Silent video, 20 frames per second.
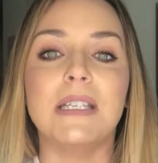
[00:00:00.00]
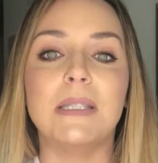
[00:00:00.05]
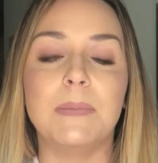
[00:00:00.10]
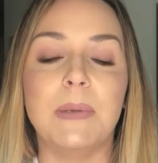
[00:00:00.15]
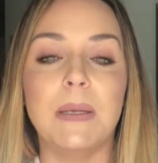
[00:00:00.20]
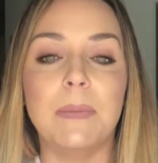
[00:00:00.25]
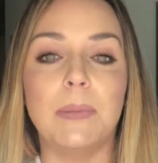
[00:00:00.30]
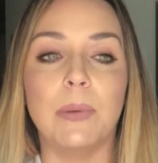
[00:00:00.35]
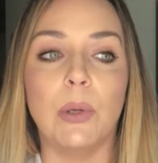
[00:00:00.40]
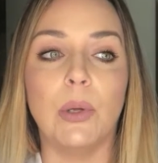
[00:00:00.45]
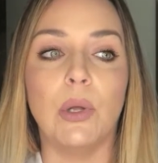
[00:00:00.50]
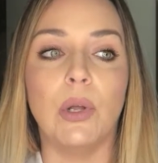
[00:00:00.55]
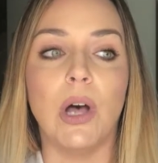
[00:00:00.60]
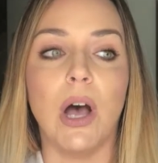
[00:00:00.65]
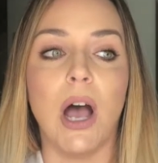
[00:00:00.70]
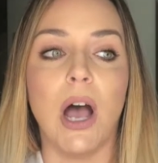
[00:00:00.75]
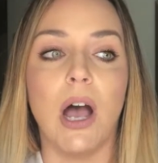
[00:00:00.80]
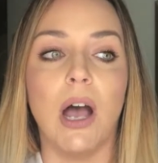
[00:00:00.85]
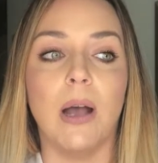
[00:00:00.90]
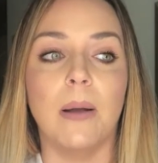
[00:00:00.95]
makes
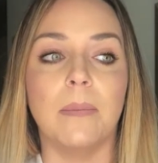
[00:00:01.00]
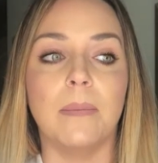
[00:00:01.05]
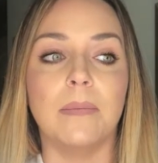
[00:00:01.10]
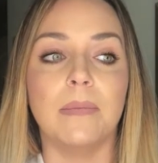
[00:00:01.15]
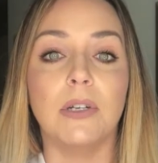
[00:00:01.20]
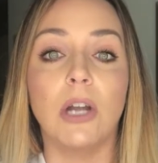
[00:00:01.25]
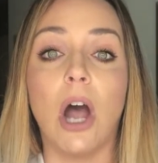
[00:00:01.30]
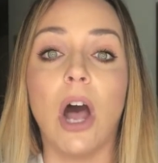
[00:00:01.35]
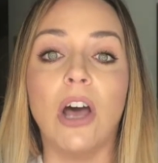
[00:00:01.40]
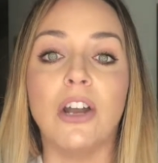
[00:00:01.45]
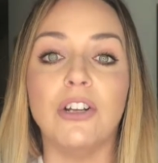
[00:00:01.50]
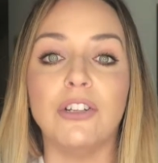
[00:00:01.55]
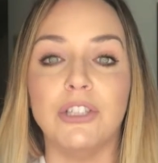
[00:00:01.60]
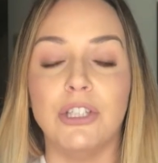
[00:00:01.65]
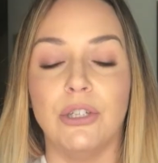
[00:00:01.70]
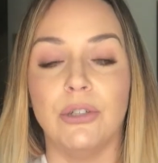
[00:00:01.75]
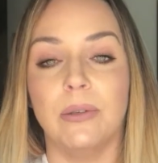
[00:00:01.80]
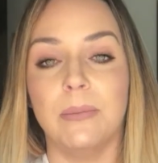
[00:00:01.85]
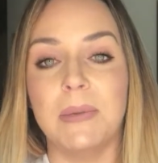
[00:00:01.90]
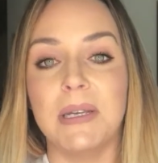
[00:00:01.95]
people
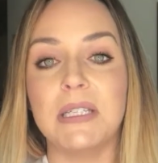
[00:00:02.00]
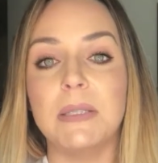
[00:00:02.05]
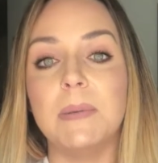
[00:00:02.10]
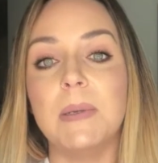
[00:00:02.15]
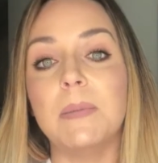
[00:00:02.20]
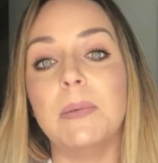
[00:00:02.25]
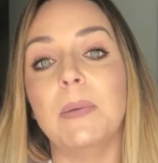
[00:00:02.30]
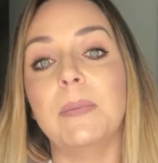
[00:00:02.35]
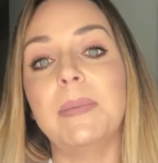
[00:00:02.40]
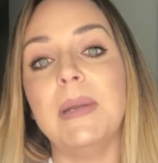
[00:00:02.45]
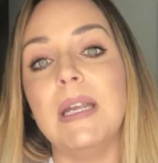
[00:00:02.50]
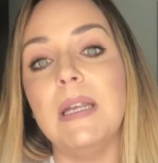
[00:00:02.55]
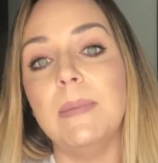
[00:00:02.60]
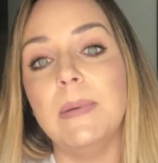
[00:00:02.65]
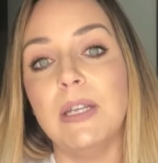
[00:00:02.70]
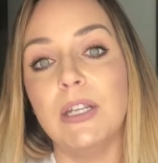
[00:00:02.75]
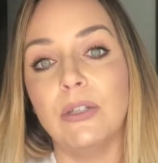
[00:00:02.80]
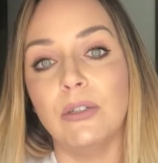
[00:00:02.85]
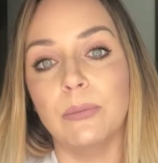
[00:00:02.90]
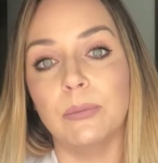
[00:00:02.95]
coddle you, it makes people
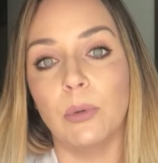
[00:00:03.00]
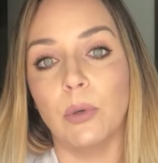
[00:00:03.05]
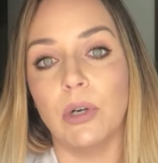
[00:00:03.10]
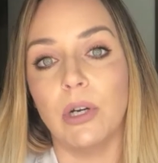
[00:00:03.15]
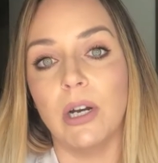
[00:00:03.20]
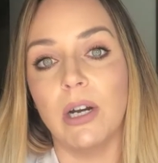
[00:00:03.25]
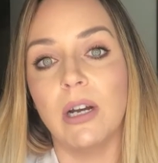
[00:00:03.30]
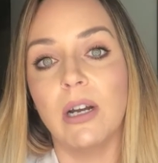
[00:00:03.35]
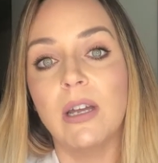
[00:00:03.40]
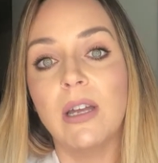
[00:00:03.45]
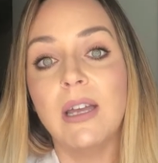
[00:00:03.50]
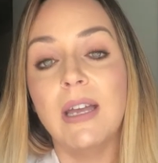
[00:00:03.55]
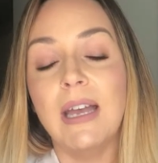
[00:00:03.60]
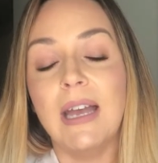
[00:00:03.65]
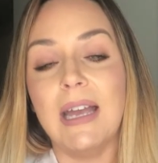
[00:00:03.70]
baby you more.